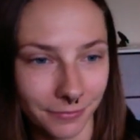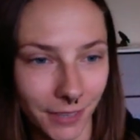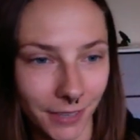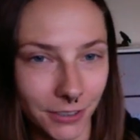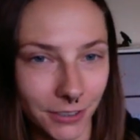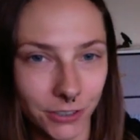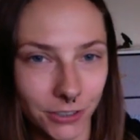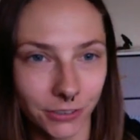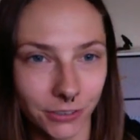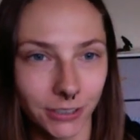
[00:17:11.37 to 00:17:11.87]

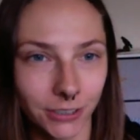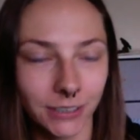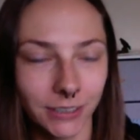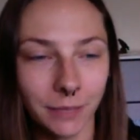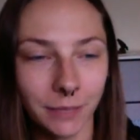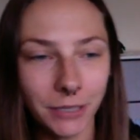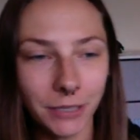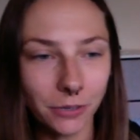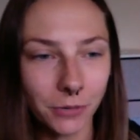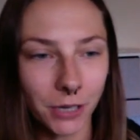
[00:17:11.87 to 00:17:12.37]
So
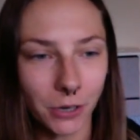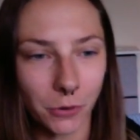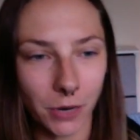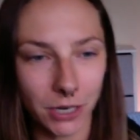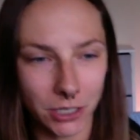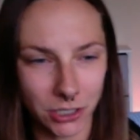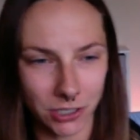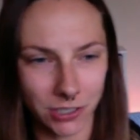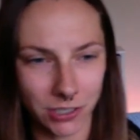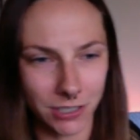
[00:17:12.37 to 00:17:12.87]
let me know what
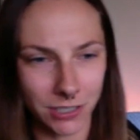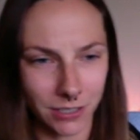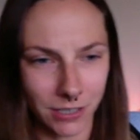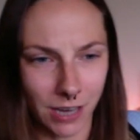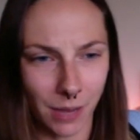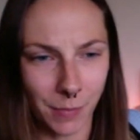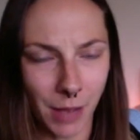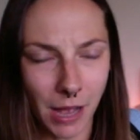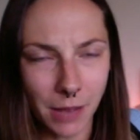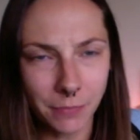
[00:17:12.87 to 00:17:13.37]
questions
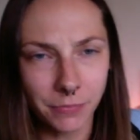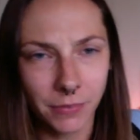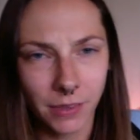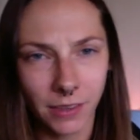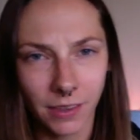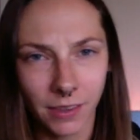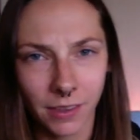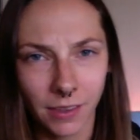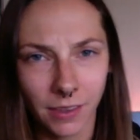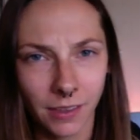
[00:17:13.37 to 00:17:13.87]
come up
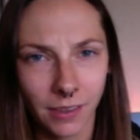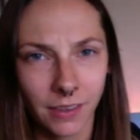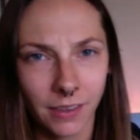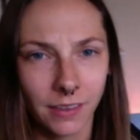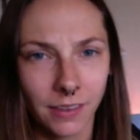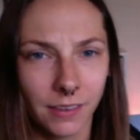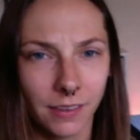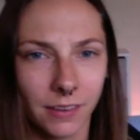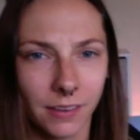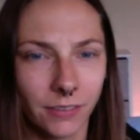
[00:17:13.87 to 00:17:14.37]

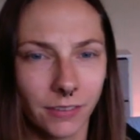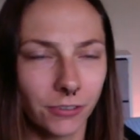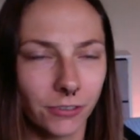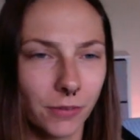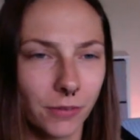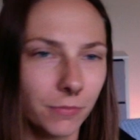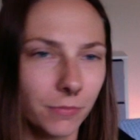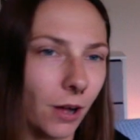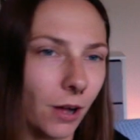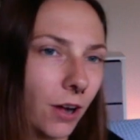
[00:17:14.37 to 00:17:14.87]

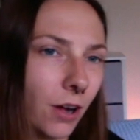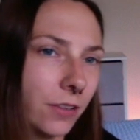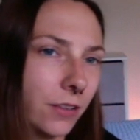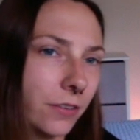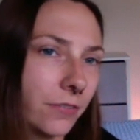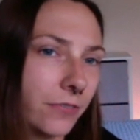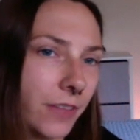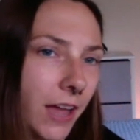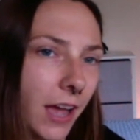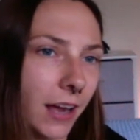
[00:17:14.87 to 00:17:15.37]
from all
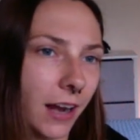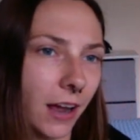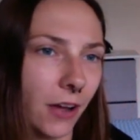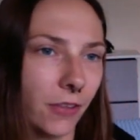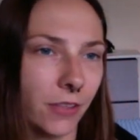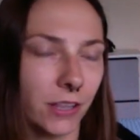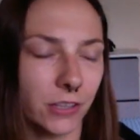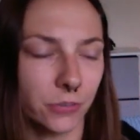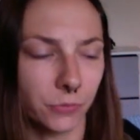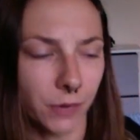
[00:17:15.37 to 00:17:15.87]
of that, how
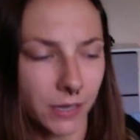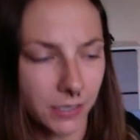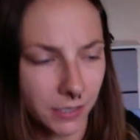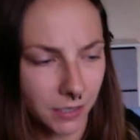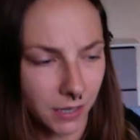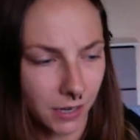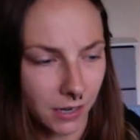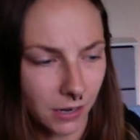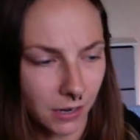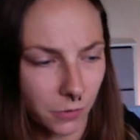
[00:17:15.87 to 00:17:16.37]
that's
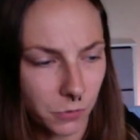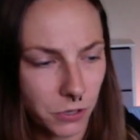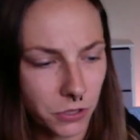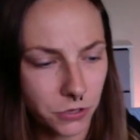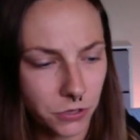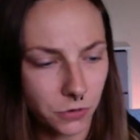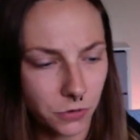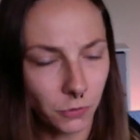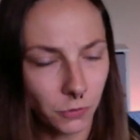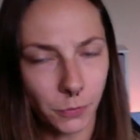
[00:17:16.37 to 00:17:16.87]
resonating with
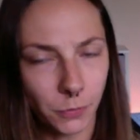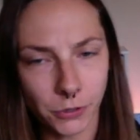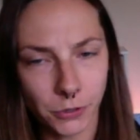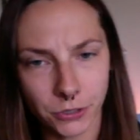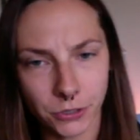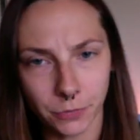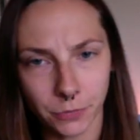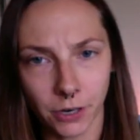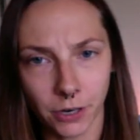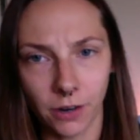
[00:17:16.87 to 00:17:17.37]
you. We'll pull
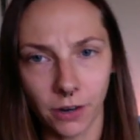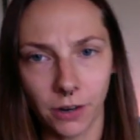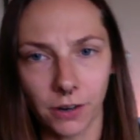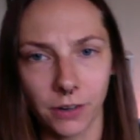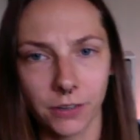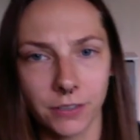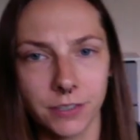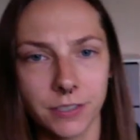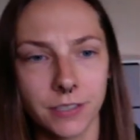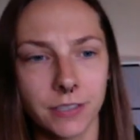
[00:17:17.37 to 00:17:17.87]
some
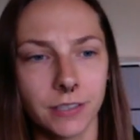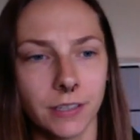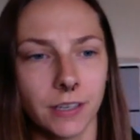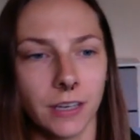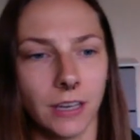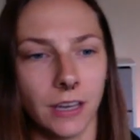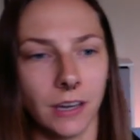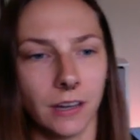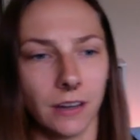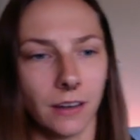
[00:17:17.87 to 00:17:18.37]
cards
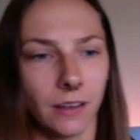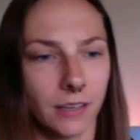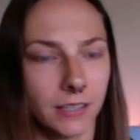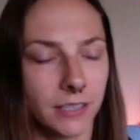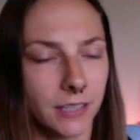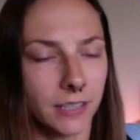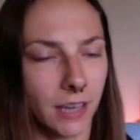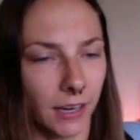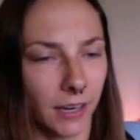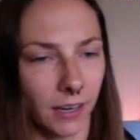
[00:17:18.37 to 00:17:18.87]
in a
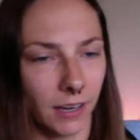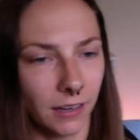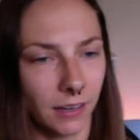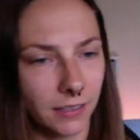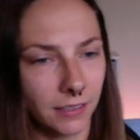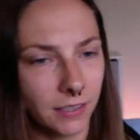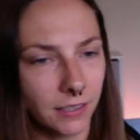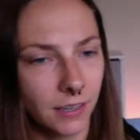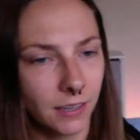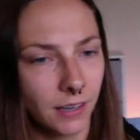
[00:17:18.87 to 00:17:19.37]

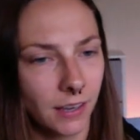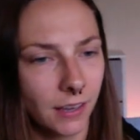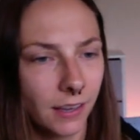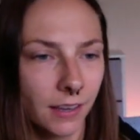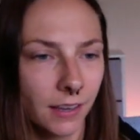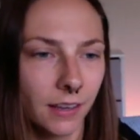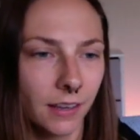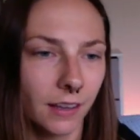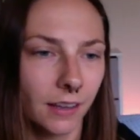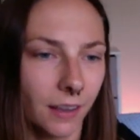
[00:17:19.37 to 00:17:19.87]
second.
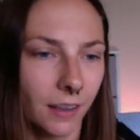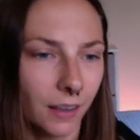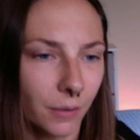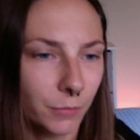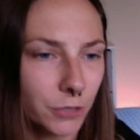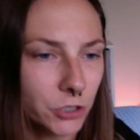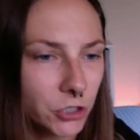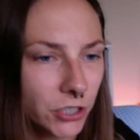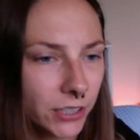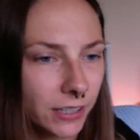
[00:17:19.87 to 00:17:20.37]
Um,
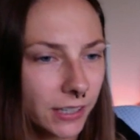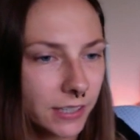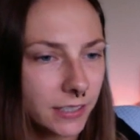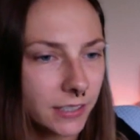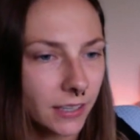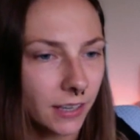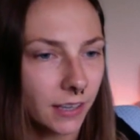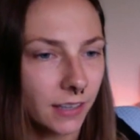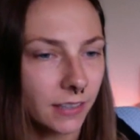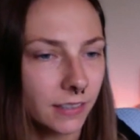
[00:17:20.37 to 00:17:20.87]
but Jacqui
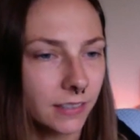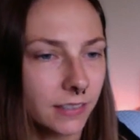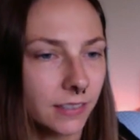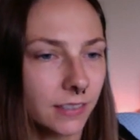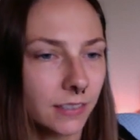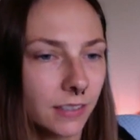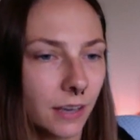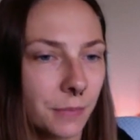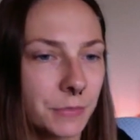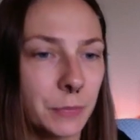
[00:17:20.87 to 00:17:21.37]
says,
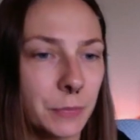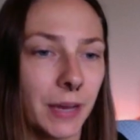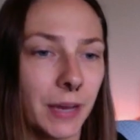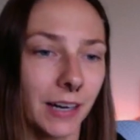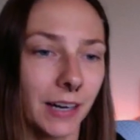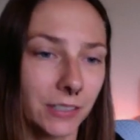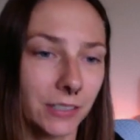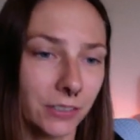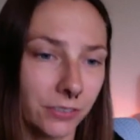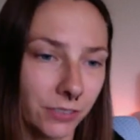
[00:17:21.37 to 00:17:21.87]
this comes
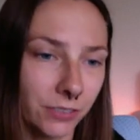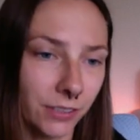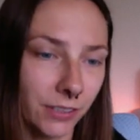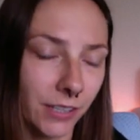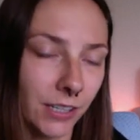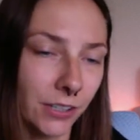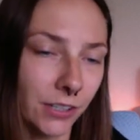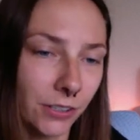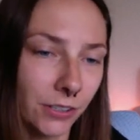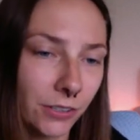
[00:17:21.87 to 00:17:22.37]
back to
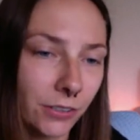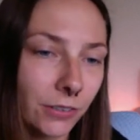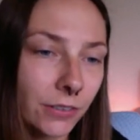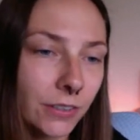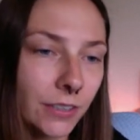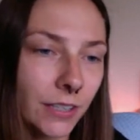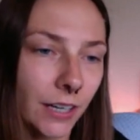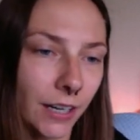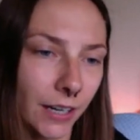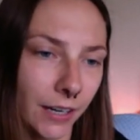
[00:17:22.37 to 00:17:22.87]
filling your
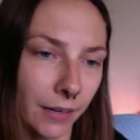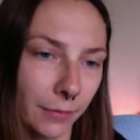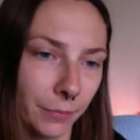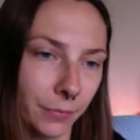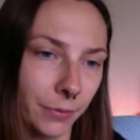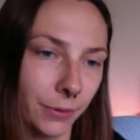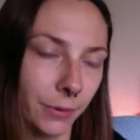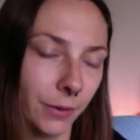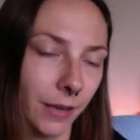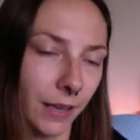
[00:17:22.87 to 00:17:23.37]
own
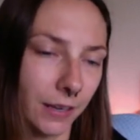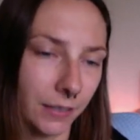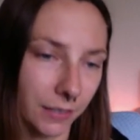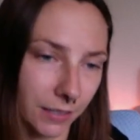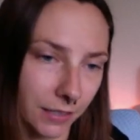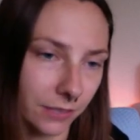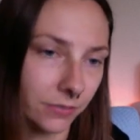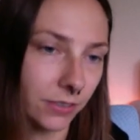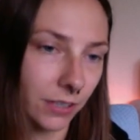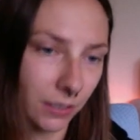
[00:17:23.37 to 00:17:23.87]
cup and
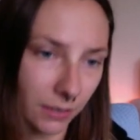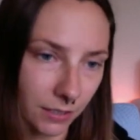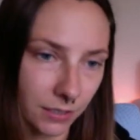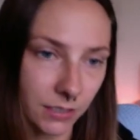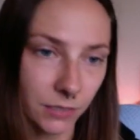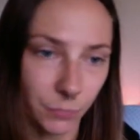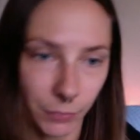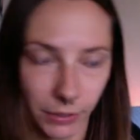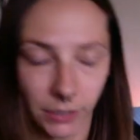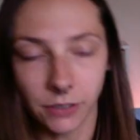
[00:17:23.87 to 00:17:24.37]
giving the
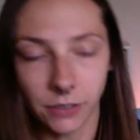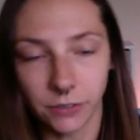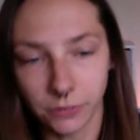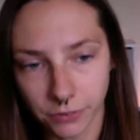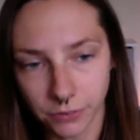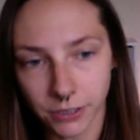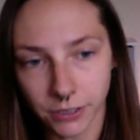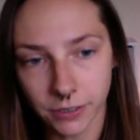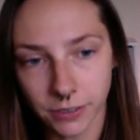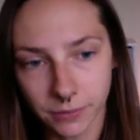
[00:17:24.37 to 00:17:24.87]

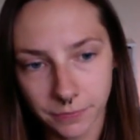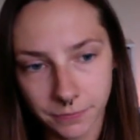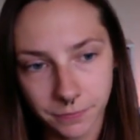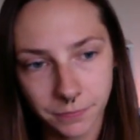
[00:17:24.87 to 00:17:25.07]
spillover.